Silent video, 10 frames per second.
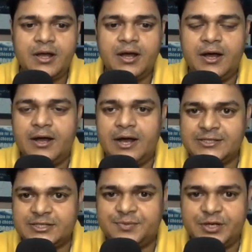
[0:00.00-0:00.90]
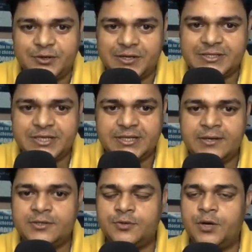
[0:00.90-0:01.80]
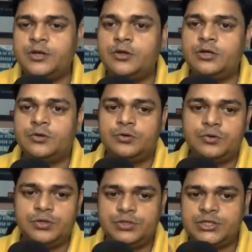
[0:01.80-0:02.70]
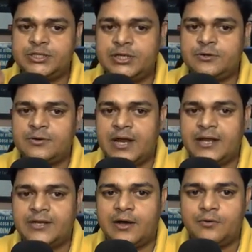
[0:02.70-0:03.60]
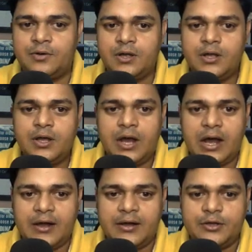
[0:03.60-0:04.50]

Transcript: uh, assessment you can say that so what you need to do you just need to write down or uh,